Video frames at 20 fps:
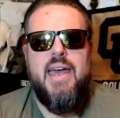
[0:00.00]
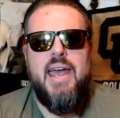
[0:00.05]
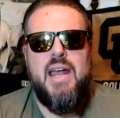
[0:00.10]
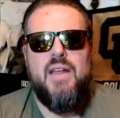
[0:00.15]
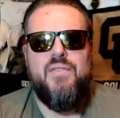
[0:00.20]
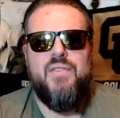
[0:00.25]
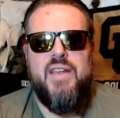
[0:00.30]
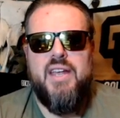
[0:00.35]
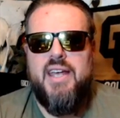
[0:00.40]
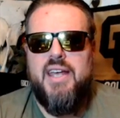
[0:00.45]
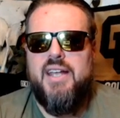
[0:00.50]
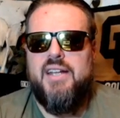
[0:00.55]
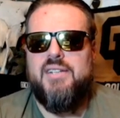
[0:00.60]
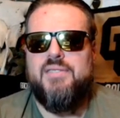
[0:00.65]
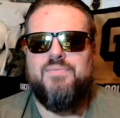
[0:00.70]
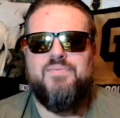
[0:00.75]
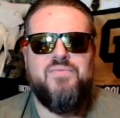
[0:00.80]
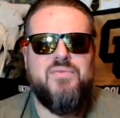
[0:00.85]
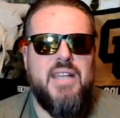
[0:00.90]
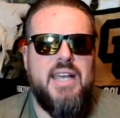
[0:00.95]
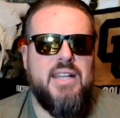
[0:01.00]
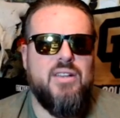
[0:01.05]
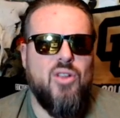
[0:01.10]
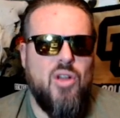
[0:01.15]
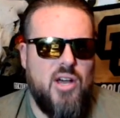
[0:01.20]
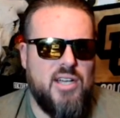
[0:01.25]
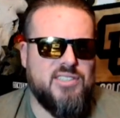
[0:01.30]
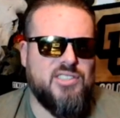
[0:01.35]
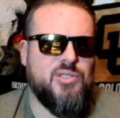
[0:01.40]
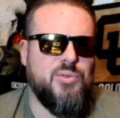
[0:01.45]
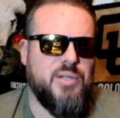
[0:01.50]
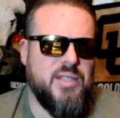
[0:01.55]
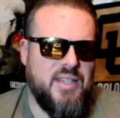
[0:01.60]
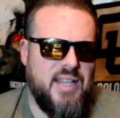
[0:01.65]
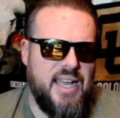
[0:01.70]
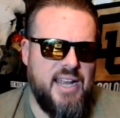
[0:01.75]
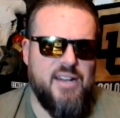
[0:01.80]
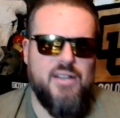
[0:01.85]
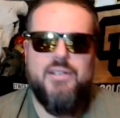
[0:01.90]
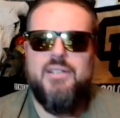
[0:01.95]
And then they lost to
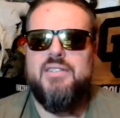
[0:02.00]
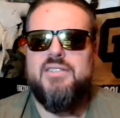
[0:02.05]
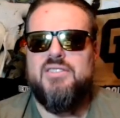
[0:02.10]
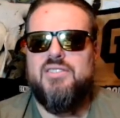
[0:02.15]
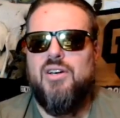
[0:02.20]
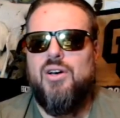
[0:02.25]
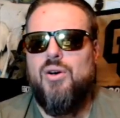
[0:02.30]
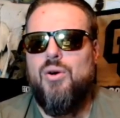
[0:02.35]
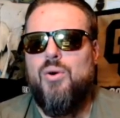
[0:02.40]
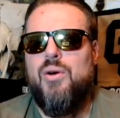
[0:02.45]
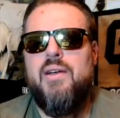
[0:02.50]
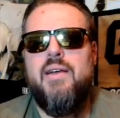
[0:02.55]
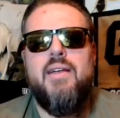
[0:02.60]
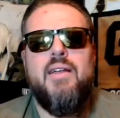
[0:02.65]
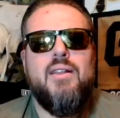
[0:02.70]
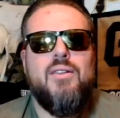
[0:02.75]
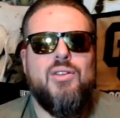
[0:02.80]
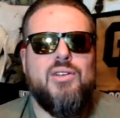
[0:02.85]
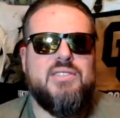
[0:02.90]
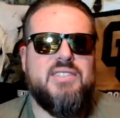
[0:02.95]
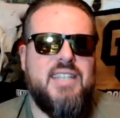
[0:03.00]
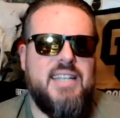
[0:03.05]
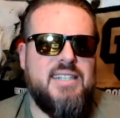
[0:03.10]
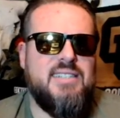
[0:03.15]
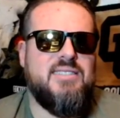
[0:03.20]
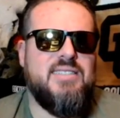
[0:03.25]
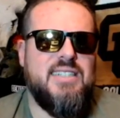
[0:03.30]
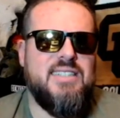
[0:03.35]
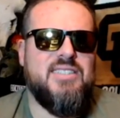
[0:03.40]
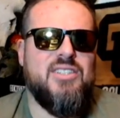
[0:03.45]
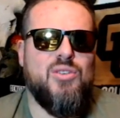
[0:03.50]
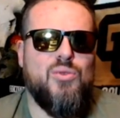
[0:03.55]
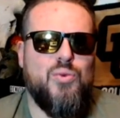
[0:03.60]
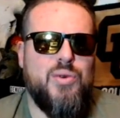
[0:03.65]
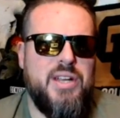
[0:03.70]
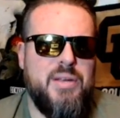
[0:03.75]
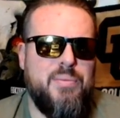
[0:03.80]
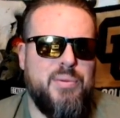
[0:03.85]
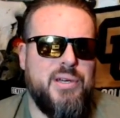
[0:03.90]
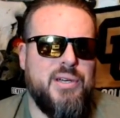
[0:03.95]
Atlanta. So, look, Tennessee's in a
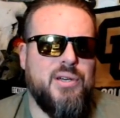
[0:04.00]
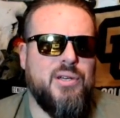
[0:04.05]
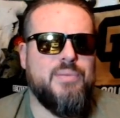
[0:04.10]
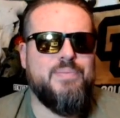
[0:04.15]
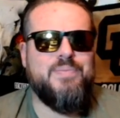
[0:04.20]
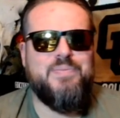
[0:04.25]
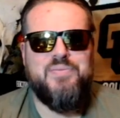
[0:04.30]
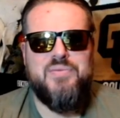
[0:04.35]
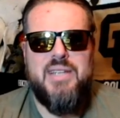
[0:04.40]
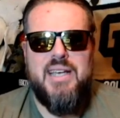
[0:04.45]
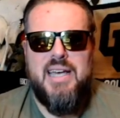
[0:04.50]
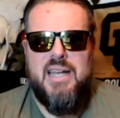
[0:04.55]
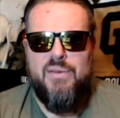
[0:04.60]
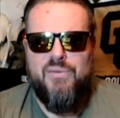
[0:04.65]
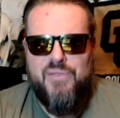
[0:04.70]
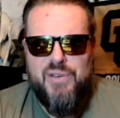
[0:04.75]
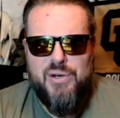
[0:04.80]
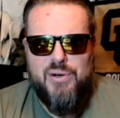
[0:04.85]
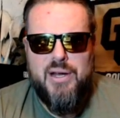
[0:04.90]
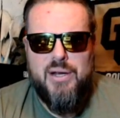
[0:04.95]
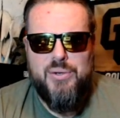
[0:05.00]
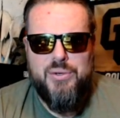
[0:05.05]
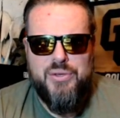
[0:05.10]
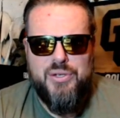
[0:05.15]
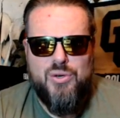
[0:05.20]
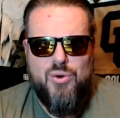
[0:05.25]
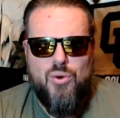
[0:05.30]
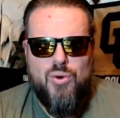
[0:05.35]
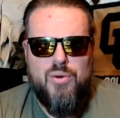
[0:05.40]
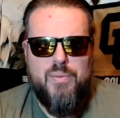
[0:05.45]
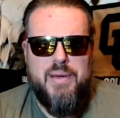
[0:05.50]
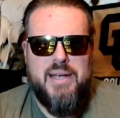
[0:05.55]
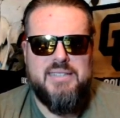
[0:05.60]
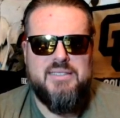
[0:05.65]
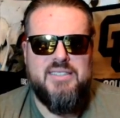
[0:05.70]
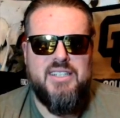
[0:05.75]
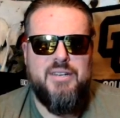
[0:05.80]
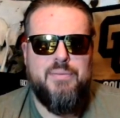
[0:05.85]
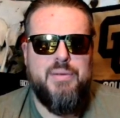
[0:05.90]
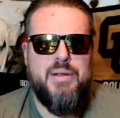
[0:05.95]
rebuild. They got to figure out who their
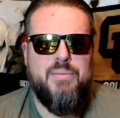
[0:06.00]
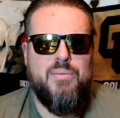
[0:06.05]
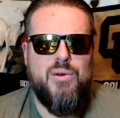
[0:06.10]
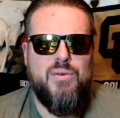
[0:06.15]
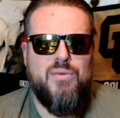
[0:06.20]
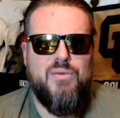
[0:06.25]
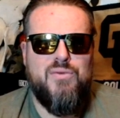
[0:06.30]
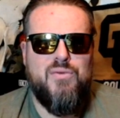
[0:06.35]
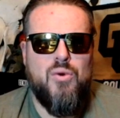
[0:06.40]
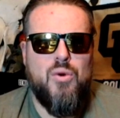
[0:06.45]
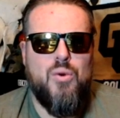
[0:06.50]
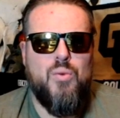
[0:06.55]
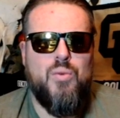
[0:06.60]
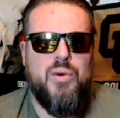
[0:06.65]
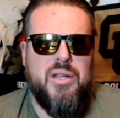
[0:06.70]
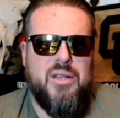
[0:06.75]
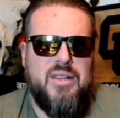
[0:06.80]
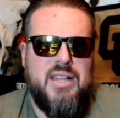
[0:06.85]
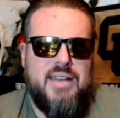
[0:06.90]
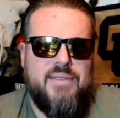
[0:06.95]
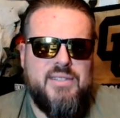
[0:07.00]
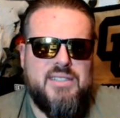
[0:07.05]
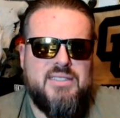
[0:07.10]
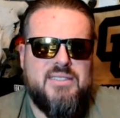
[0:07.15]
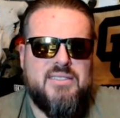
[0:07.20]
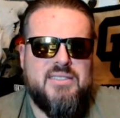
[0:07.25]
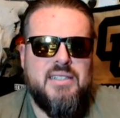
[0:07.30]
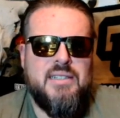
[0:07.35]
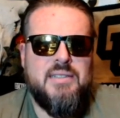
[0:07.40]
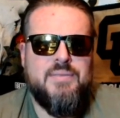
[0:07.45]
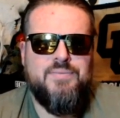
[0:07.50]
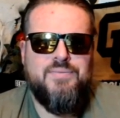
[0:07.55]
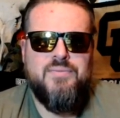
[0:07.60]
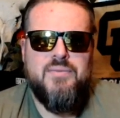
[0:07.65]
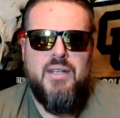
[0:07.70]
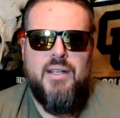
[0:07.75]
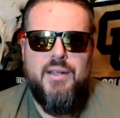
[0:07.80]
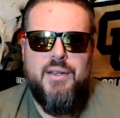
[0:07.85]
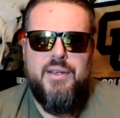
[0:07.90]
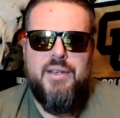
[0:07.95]
quarterback's going to be moving forward. Will Levis,
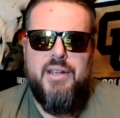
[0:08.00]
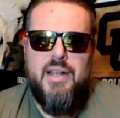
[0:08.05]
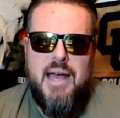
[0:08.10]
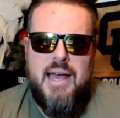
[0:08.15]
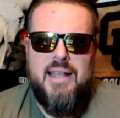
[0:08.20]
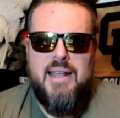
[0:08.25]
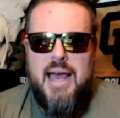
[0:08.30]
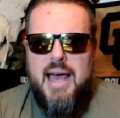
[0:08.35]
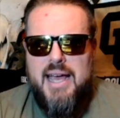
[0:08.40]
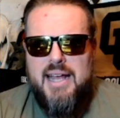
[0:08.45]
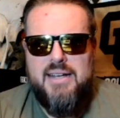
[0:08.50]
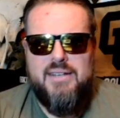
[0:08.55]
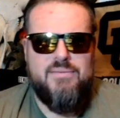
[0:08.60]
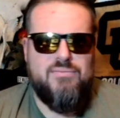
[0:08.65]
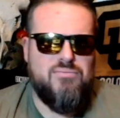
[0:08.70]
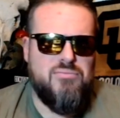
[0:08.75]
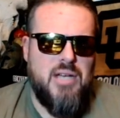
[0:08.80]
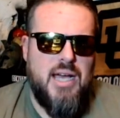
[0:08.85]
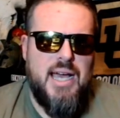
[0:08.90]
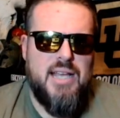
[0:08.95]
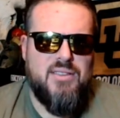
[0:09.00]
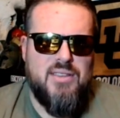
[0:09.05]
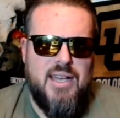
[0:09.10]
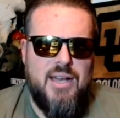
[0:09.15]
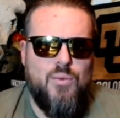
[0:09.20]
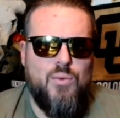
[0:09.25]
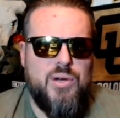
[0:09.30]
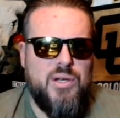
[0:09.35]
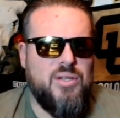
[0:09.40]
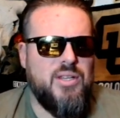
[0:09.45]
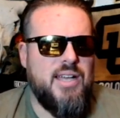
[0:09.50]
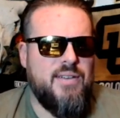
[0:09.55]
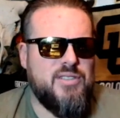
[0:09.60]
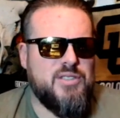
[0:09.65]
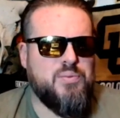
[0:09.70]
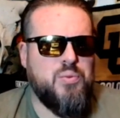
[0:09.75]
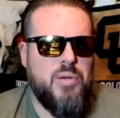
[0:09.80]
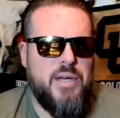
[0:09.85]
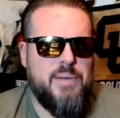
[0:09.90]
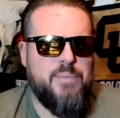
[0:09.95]
I thought Will
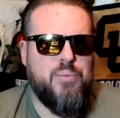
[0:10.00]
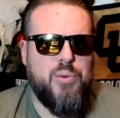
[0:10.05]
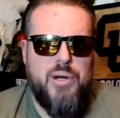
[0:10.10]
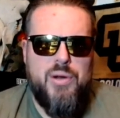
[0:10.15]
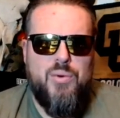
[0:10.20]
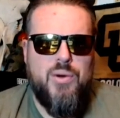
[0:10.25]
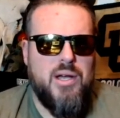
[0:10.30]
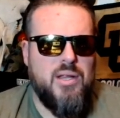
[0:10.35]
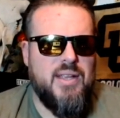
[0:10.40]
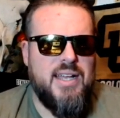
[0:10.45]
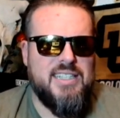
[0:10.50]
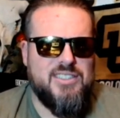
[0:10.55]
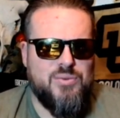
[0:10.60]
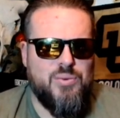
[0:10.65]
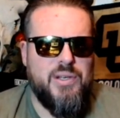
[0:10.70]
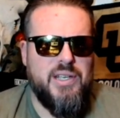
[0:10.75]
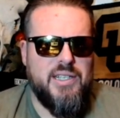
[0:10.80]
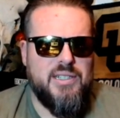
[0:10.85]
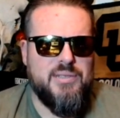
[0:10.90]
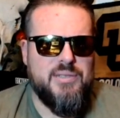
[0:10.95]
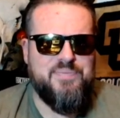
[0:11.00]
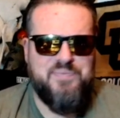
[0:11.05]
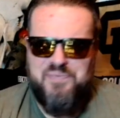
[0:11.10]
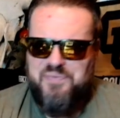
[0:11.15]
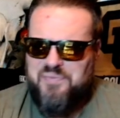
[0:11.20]
Levis played pretty well last week.